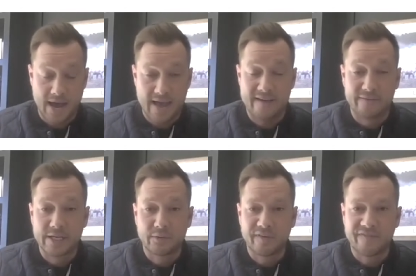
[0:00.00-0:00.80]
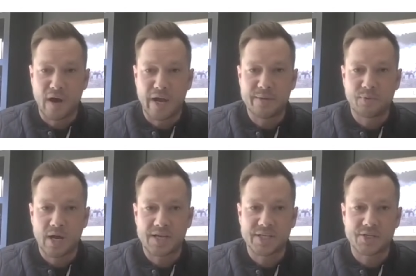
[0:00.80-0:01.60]
heavily refined
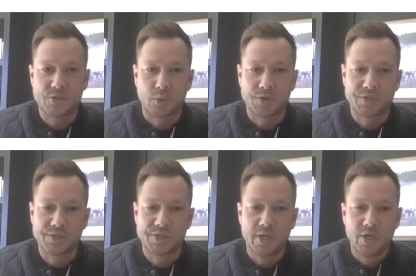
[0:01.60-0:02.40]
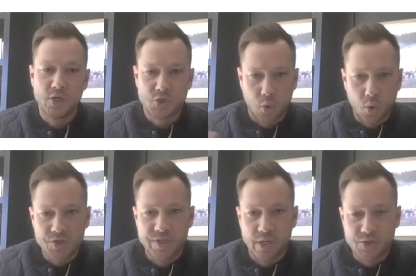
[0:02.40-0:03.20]
processed sources
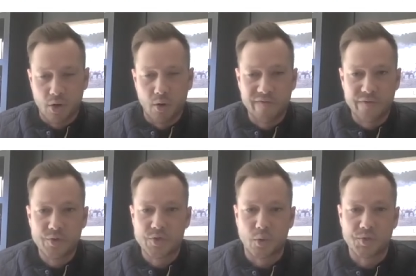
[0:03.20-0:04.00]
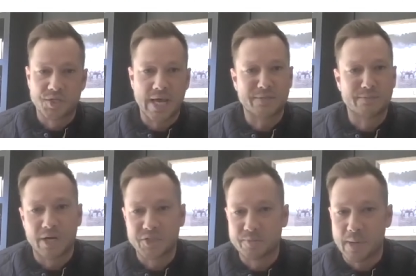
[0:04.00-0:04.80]
towards those whole food sources as
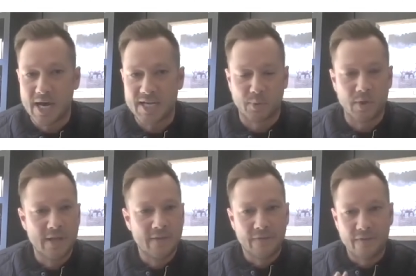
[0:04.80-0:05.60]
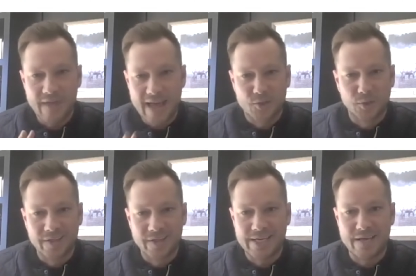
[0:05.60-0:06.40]
much as possible. That's really
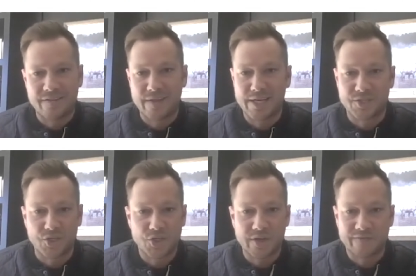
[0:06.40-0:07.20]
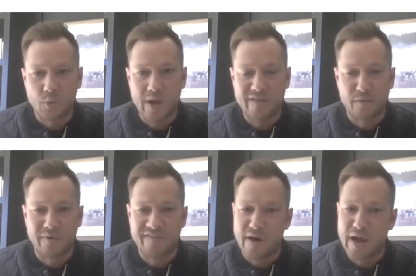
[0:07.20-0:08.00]
the key thing, is to shift away from
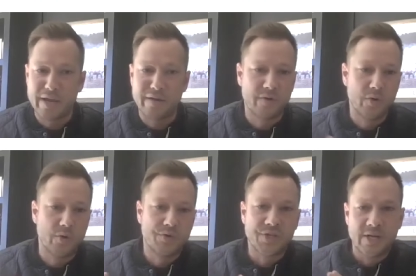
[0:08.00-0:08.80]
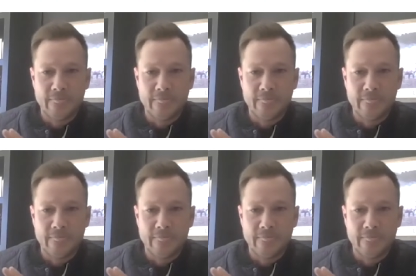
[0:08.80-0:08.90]
refined foods,